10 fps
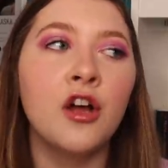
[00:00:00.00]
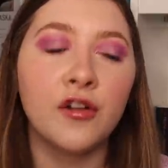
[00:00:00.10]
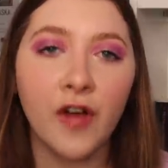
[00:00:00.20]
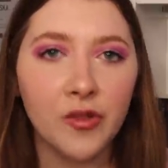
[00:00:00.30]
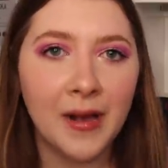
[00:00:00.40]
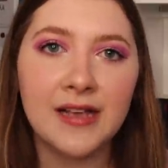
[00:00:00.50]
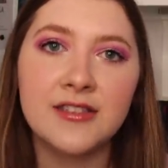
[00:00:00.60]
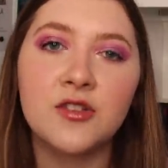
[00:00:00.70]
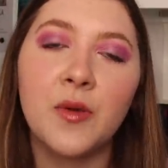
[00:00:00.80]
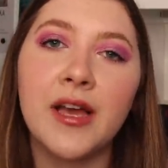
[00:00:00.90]
her father
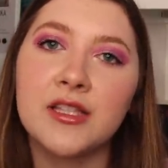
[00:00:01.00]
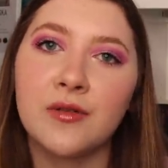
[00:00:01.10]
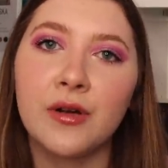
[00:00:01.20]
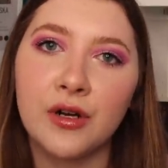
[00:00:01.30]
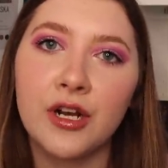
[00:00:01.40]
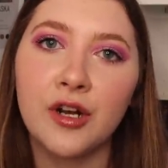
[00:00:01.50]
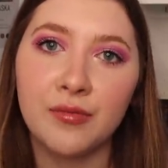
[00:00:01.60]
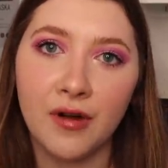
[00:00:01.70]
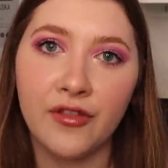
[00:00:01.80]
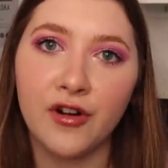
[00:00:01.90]
passes away, so her and her
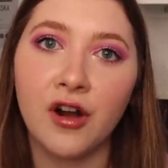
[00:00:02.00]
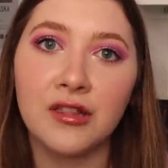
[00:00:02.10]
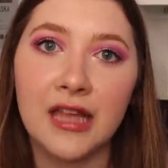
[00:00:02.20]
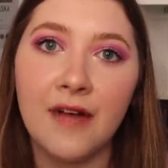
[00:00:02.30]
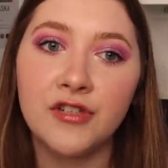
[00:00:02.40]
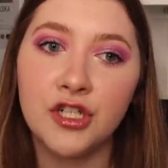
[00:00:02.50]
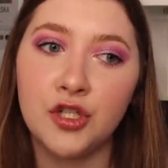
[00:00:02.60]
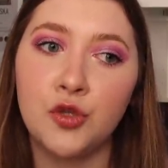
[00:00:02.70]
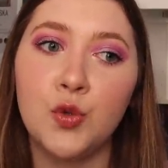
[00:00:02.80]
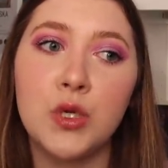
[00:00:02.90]
brother are left
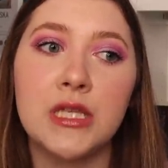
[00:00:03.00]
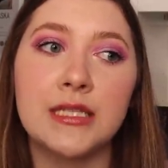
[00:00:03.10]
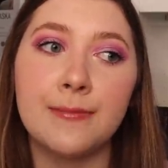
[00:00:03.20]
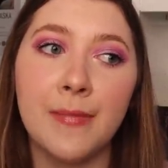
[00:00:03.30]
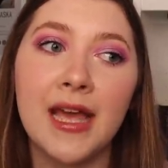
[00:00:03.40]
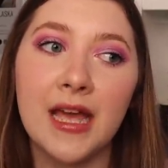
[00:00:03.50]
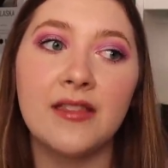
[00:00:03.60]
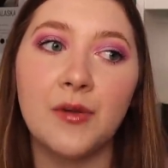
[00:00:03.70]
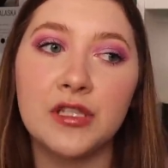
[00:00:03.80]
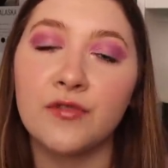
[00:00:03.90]
to this
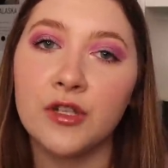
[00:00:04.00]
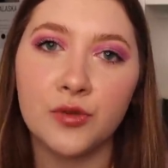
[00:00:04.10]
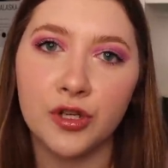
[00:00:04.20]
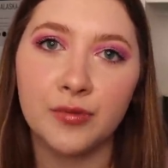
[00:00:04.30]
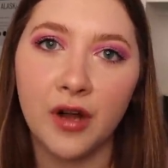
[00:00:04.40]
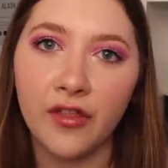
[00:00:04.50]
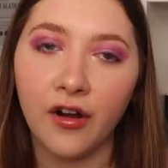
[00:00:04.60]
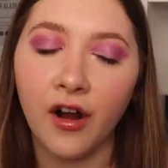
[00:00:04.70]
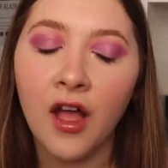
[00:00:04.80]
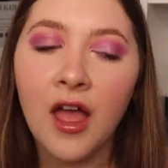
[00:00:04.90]
man that was friends with her
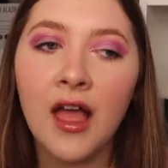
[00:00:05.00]
brother,